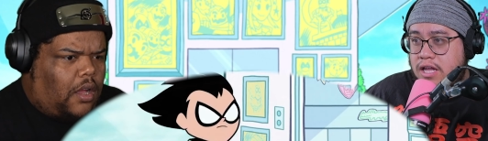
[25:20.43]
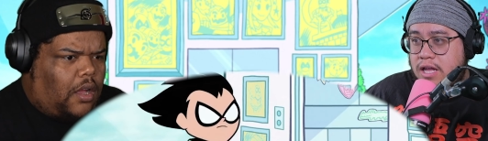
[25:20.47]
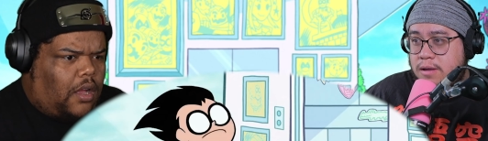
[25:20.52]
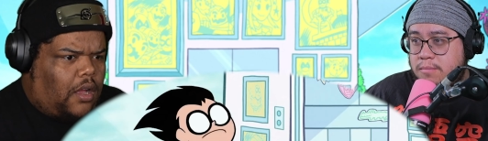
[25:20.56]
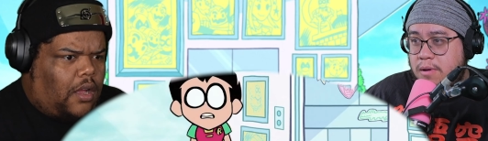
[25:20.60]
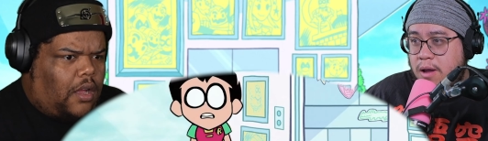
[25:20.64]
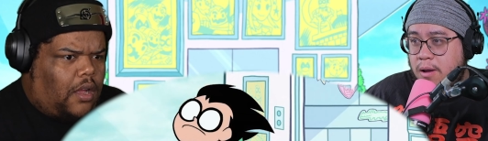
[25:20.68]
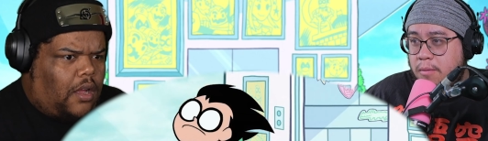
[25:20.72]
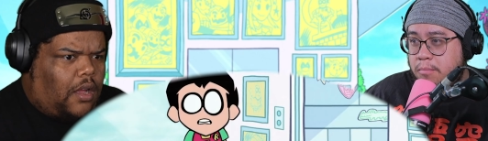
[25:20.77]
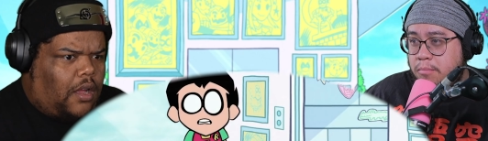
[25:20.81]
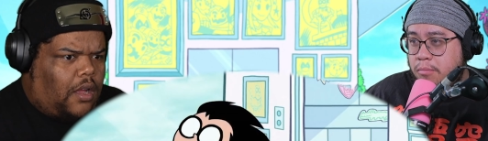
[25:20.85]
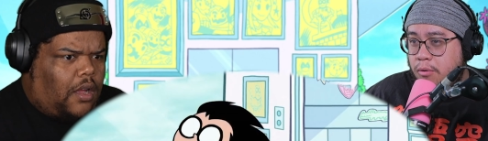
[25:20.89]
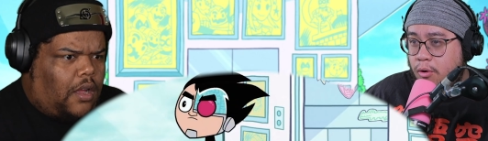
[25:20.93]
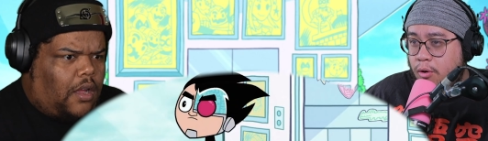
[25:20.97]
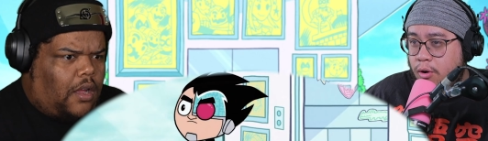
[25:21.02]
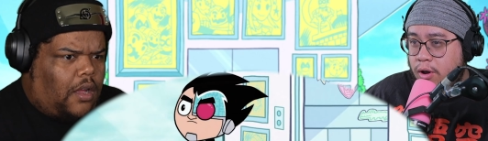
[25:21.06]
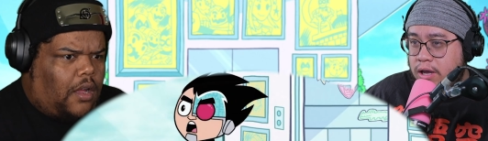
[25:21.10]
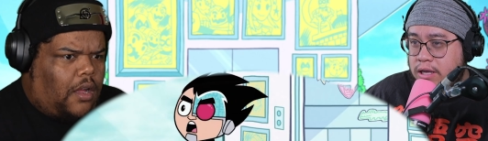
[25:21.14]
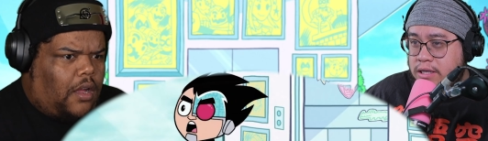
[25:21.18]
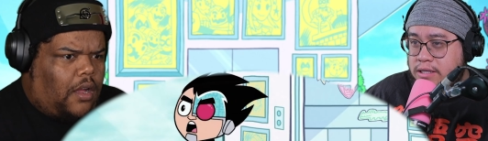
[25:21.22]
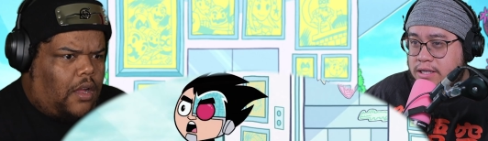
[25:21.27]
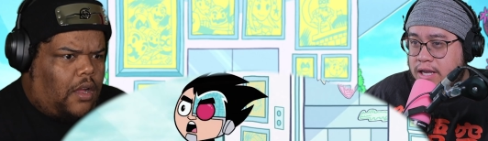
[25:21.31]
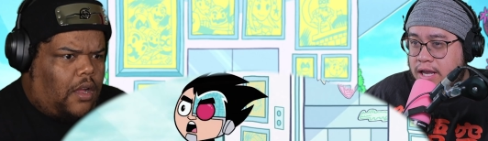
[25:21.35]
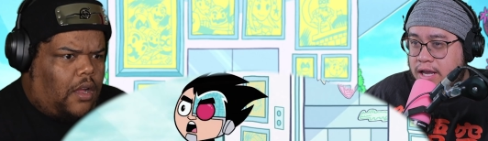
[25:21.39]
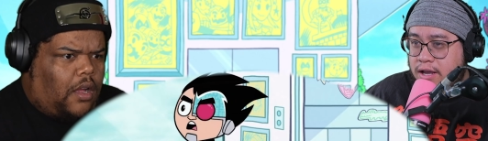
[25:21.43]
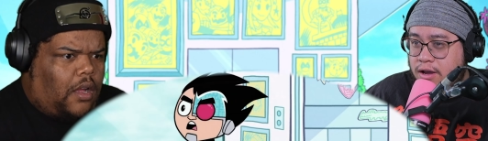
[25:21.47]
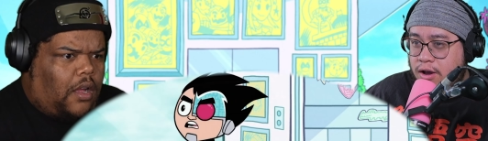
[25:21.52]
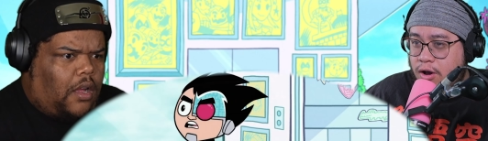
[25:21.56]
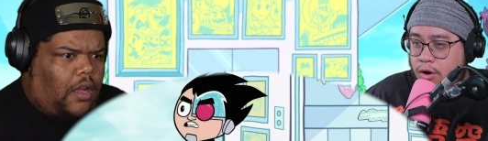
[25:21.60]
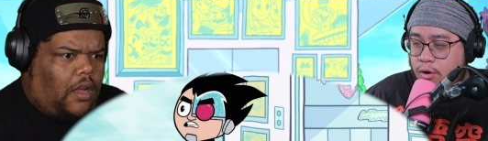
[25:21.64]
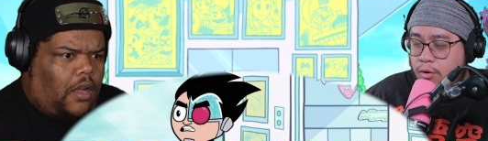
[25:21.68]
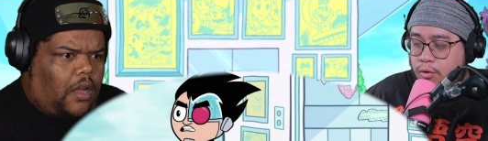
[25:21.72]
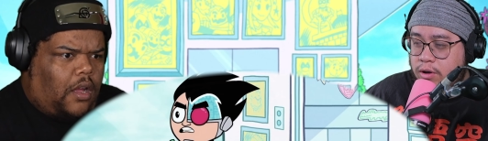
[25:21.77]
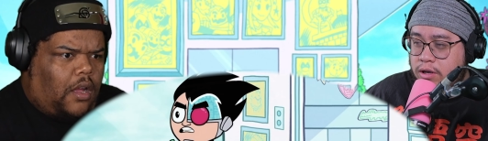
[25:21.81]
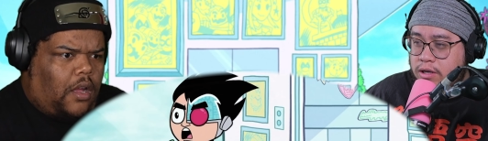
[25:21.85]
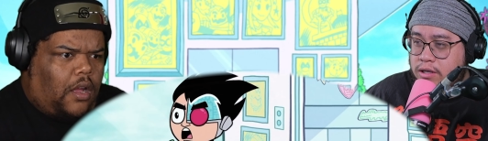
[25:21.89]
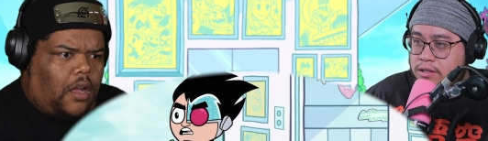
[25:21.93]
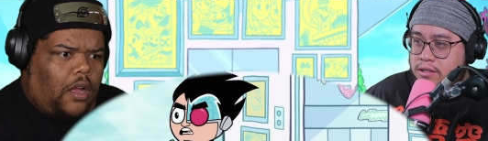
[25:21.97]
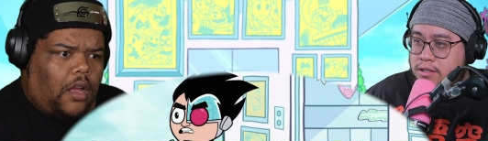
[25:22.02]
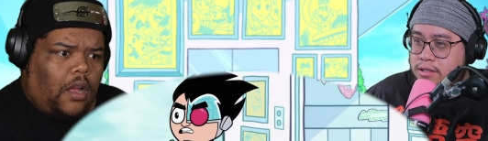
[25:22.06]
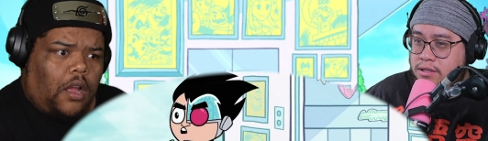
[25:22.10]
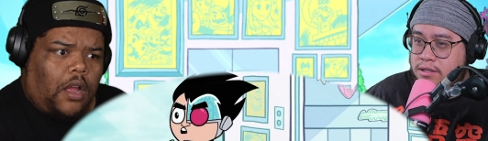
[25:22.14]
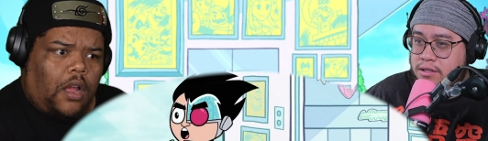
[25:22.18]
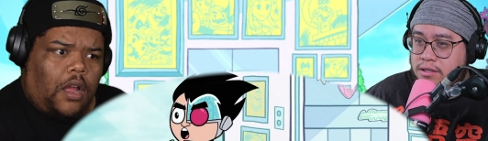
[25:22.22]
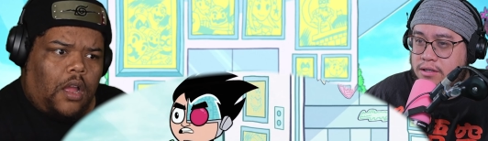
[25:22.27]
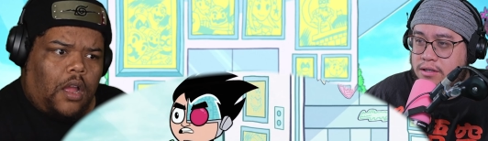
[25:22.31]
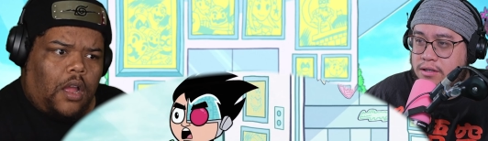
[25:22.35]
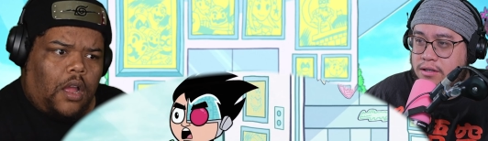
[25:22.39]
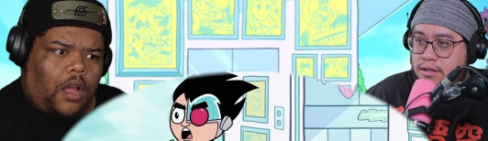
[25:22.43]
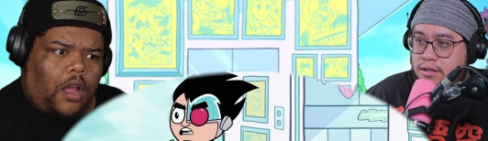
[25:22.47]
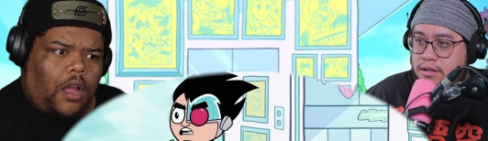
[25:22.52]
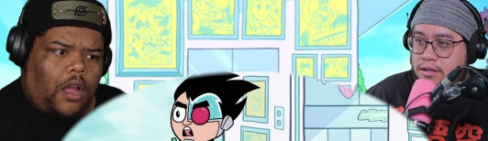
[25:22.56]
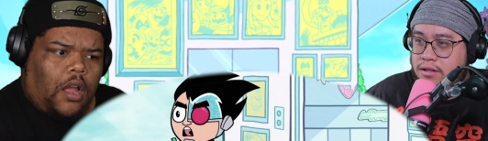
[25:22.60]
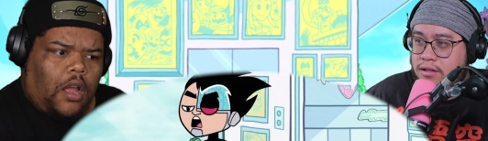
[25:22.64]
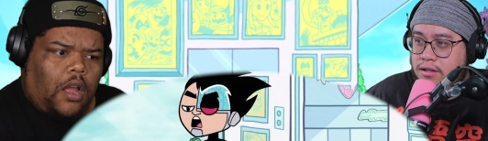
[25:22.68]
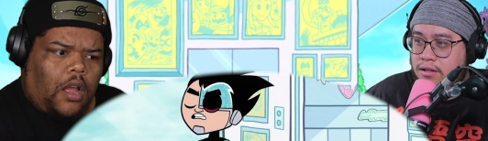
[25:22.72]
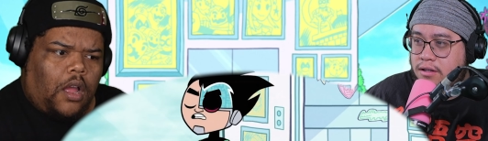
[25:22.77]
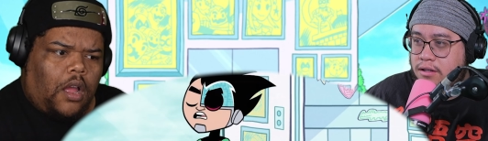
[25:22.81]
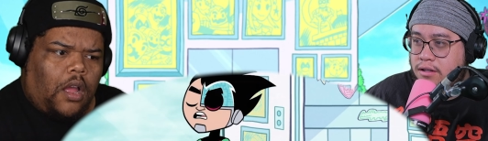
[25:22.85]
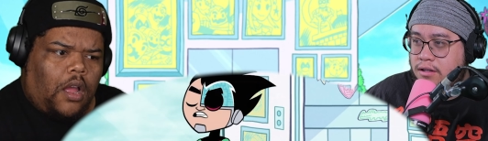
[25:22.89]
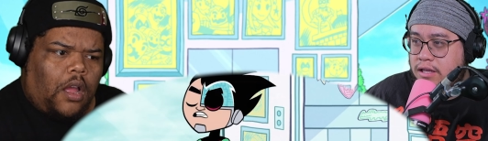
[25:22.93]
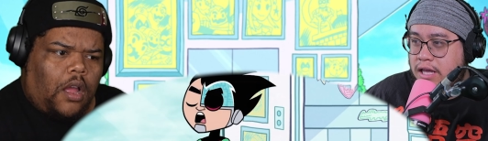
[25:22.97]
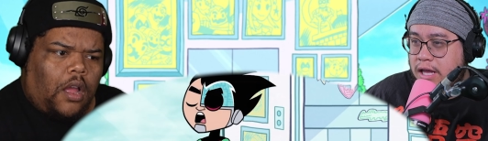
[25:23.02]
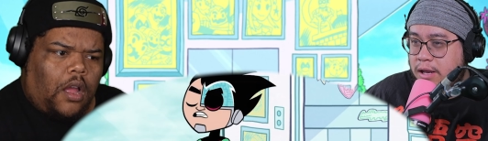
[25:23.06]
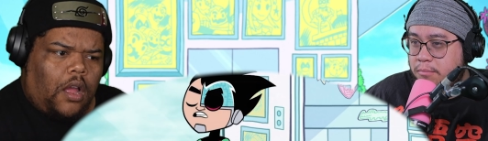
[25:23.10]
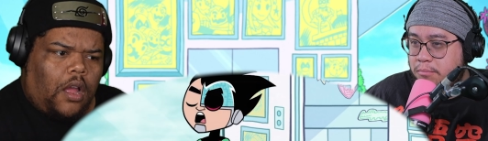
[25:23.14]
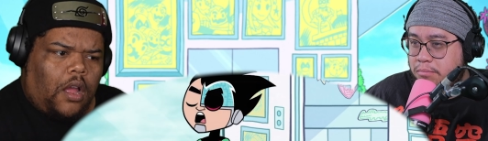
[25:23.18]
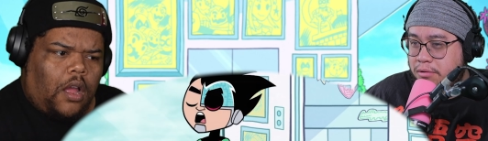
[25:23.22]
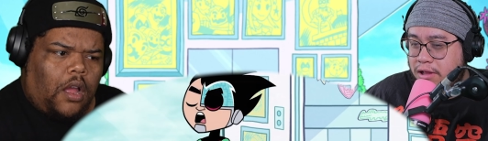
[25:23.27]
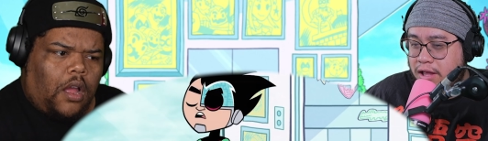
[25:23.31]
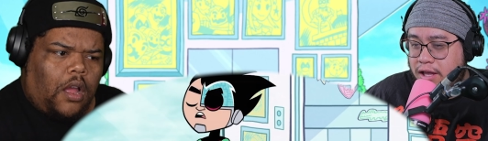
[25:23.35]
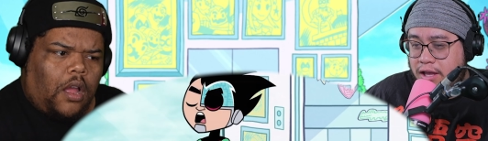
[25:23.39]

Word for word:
Speaker 1: like my boy's like always like getting